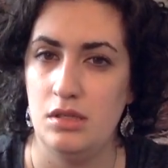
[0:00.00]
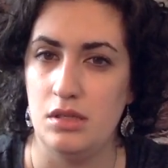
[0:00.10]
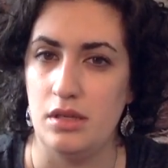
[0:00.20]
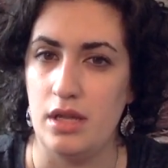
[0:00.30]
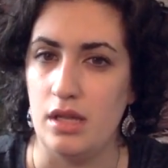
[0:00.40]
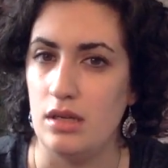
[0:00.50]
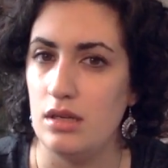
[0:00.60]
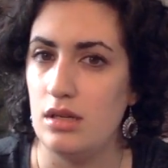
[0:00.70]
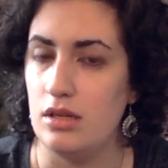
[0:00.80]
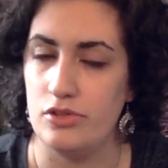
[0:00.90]
knit
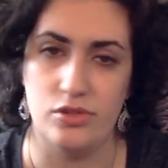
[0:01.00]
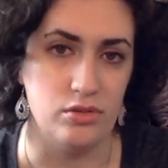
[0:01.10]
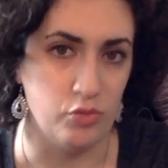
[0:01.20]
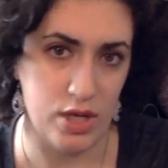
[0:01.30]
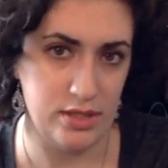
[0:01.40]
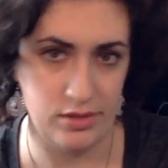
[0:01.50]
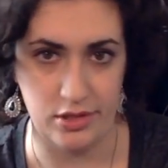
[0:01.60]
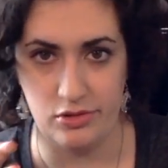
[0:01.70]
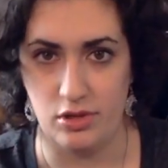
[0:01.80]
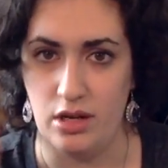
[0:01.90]
in a certain way so
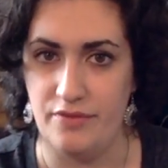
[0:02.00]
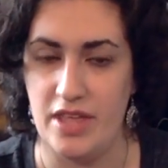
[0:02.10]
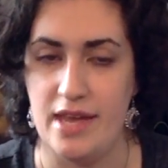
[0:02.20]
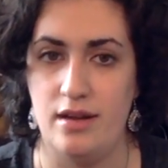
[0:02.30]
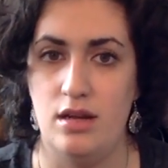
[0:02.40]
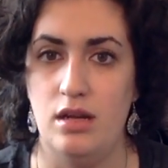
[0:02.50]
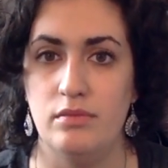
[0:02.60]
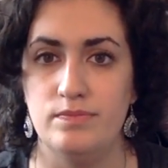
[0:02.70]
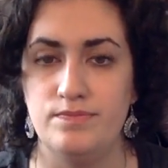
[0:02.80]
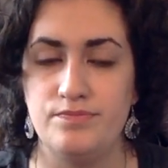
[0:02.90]
that you don't have that um,